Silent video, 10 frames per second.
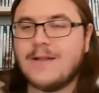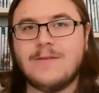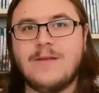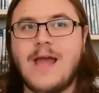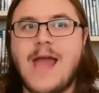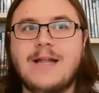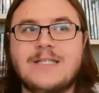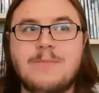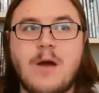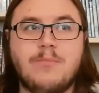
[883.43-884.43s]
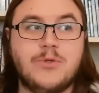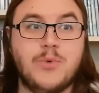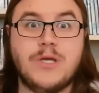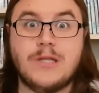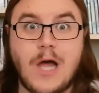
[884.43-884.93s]
And that ends
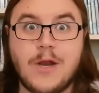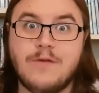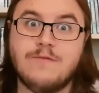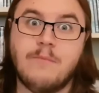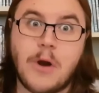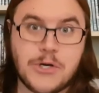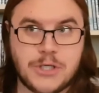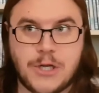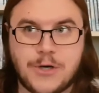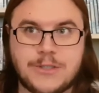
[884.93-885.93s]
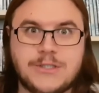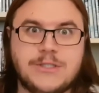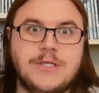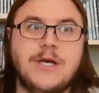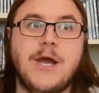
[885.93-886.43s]
him up doing a lot of martial
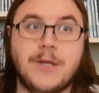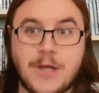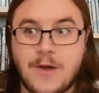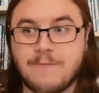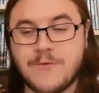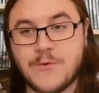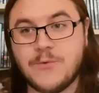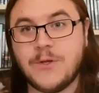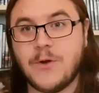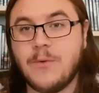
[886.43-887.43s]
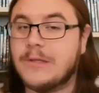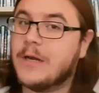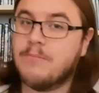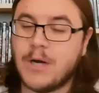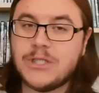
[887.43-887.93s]
arts and gun fu, you
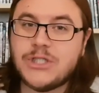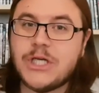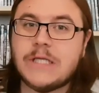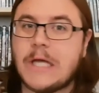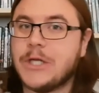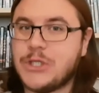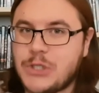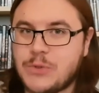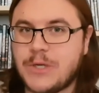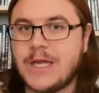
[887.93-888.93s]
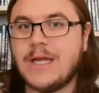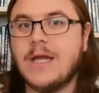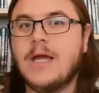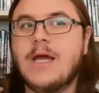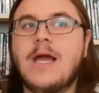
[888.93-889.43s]
know, a lot of punching, a lot of
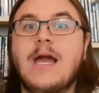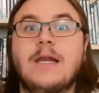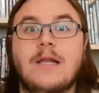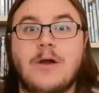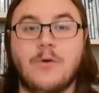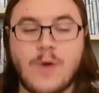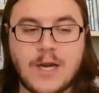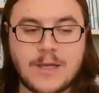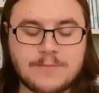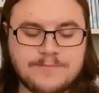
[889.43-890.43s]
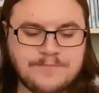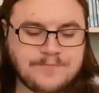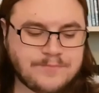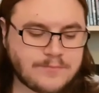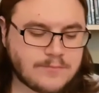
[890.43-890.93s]
shooting, and a lot of
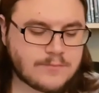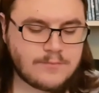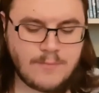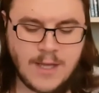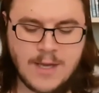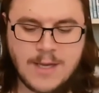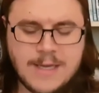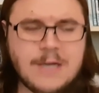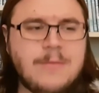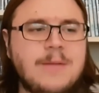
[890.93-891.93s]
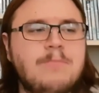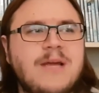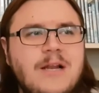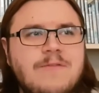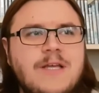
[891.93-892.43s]
running. In
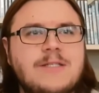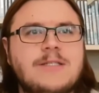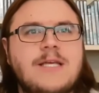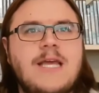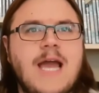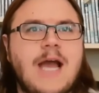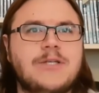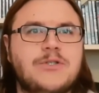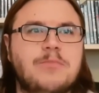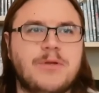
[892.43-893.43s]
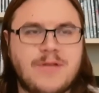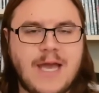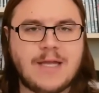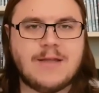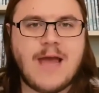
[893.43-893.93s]
the mi middle of this, he has
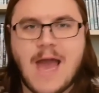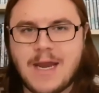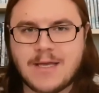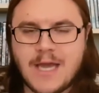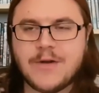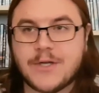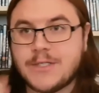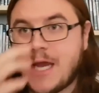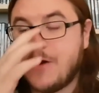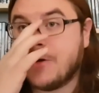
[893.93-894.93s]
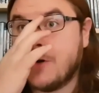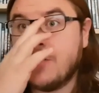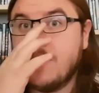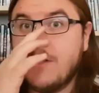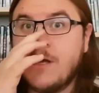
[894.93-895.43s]
to protect Anna Kendrick's
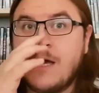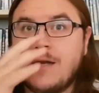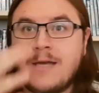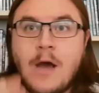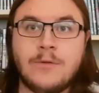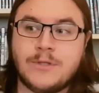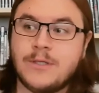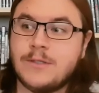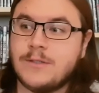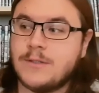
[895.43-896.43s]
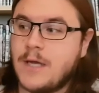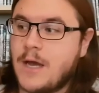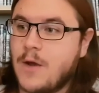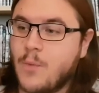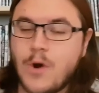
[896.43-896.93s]
character, an
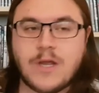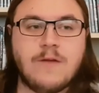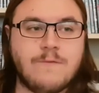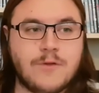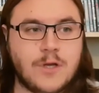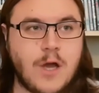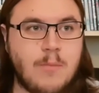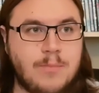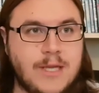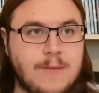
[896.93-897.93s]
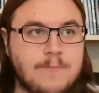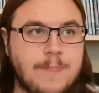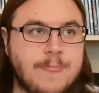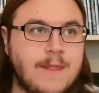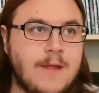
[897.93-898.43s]
accountant uh, working for the
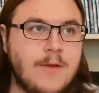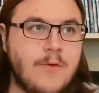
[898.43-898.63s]
company,